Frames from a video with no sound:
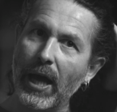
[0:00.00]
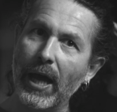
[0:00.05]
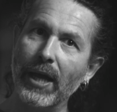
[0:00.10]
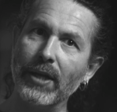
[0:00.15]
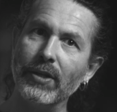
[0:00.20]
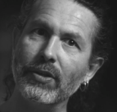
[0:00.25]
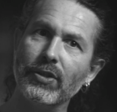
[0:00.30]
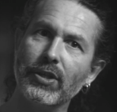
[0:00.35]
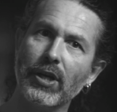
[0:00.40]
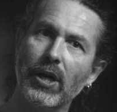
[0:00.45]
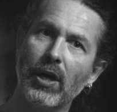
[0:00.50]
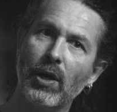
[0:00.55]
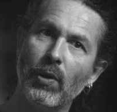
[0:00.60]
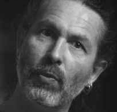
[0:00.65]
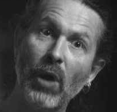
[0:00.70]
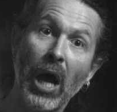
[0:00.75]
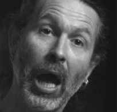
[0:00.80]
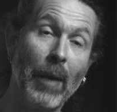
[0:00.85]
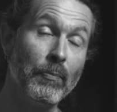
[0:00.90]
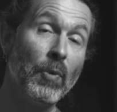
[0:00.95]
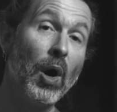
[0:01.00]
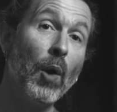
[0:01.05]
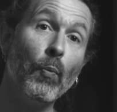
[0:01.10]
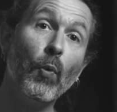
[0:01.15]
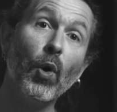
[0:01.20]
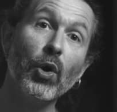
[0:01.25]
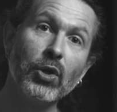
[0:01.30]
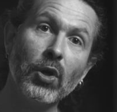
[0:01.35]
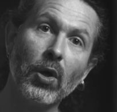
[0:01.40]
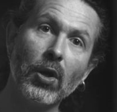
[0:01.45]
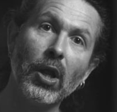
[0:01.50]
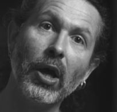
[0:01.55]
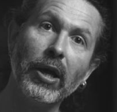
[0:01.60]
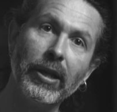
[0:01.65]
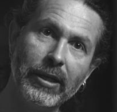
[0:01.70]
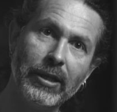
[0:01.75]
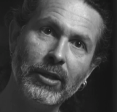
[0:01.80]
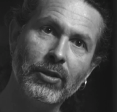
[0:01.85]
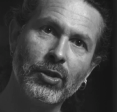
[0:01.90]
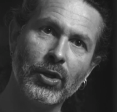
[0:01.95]
and what you're
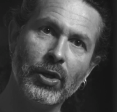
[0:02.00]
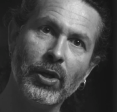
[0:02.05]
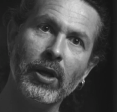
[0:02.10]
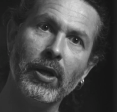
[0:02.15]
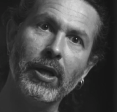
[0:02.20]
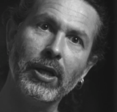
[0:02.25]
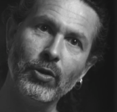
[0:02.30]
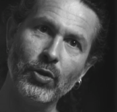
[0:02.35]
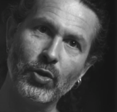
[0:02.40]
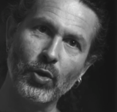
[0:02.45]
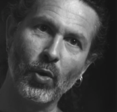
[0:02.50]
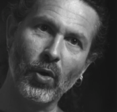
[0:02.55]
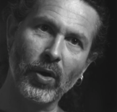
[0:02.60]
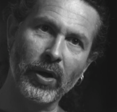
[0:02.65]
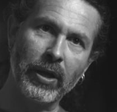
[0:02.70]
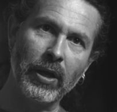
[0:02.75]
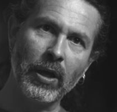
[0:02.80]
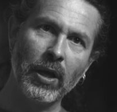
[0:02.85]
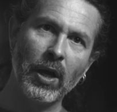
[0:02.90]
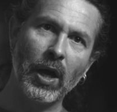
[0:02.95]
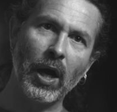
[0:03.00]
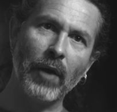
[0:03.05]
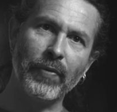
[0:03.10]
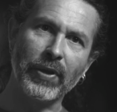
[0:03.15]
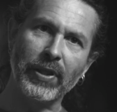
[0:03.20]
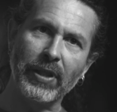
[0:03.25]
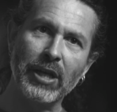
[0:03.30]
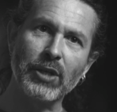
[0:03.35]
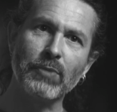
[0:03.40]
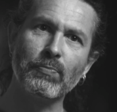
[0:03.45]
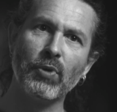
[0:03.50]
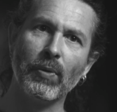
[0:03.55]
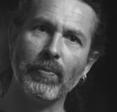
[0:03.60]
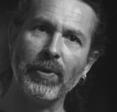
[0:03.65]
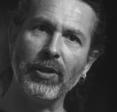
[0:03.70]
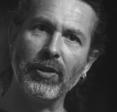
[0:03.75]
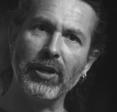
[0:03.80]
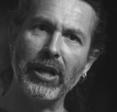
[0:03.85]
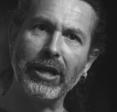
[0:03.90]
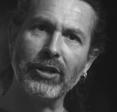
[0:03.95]
likely to enjoy. I think that's
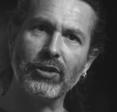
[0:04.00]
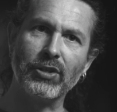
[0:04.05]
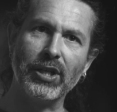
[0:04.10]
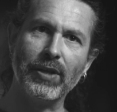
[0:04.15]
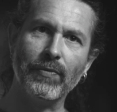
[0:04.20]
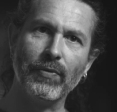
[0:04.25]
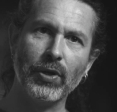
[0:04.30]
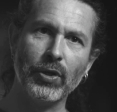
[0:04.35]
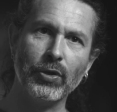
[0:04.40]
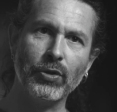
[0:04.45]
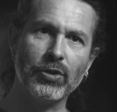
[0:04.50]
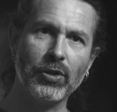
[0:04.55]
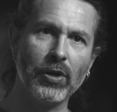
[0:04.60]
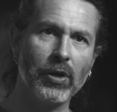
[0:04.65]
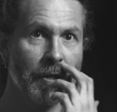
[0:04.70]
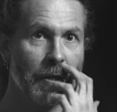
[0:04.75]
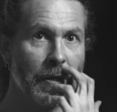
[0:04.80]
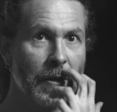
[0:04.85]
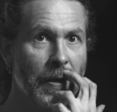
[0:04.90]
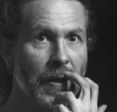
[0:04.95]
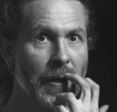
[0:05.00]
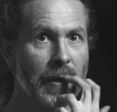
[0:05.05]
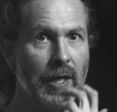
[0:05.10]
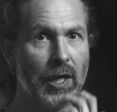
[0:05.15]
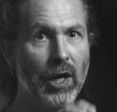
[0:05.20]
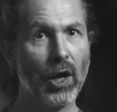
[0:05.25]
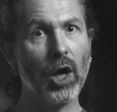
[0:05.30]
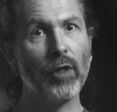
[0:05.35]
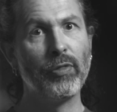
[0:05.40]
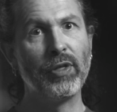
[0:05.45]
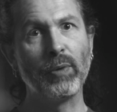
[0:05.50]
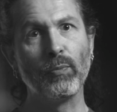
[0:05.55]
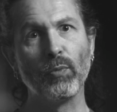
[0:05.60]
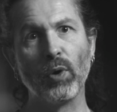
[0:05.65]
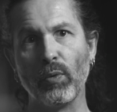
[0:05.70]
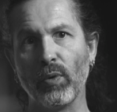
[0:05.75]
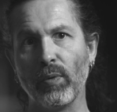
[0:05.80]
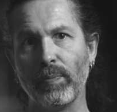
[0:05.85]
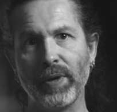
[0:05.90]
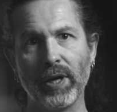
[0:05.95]
probably the next evolution. You know, I think
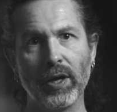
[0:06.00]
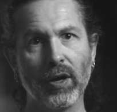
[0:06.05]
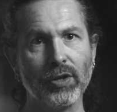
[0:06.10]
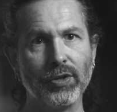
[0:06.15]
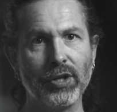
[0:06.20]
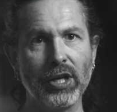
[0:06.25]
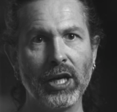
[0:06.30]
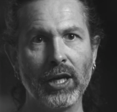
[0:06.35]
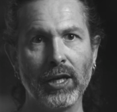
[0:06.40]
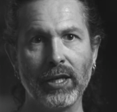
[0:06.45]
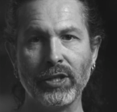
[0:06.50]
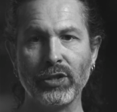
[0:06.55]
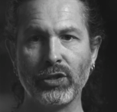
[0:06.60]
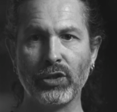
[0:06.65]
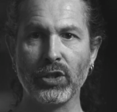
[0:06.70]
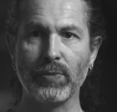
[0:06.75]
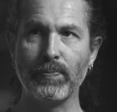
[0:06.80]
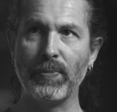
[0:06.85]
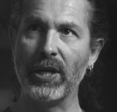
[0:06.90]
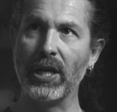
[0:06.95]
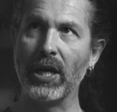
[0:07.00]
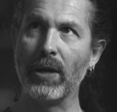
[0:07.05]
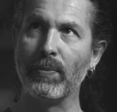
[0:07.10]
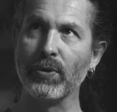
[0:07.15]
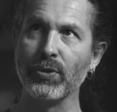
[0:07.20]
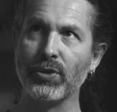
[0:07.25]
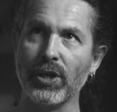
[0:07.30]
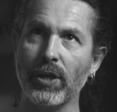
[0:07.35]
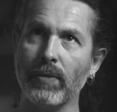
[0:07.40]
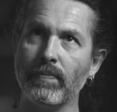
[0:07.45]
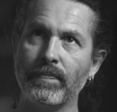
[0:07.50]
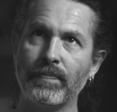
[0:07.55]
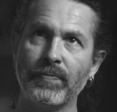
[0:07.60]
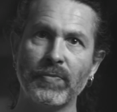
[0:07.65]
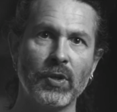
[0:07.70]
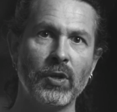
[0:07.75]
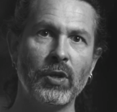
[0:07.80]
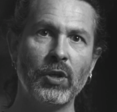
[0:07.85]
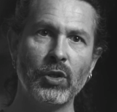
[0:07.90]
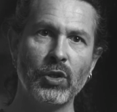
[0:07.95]
what would be ideal is just being able to
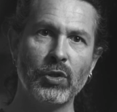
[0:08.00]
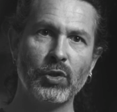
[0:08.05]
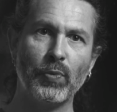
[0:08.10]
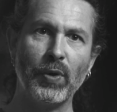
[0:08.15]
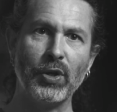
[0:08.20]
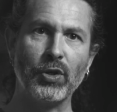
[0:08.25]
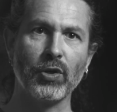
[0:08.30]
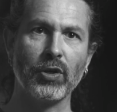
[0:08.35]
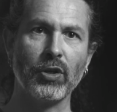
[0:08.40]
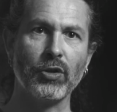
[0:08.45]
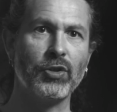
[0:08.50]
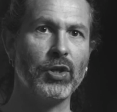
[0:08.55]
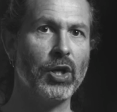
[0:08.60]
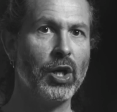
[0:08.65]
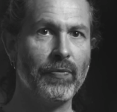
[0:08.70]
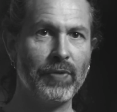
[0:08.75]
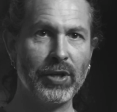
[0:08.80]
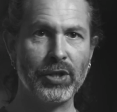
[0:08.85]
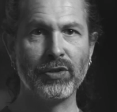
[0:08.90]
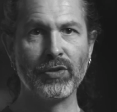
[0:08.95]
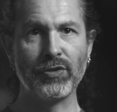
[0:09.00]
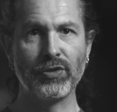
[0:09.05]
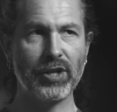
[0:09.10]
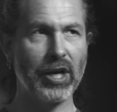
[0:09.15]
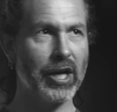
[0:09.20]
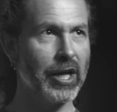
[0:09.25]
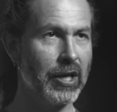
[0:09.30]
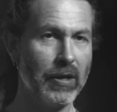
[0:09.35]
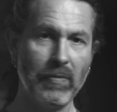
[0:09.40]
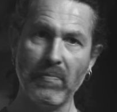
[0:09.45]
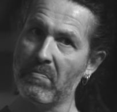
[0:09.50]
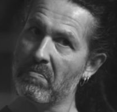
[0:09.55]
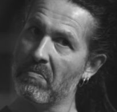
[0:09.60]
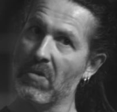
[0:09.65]
switch on a service and say,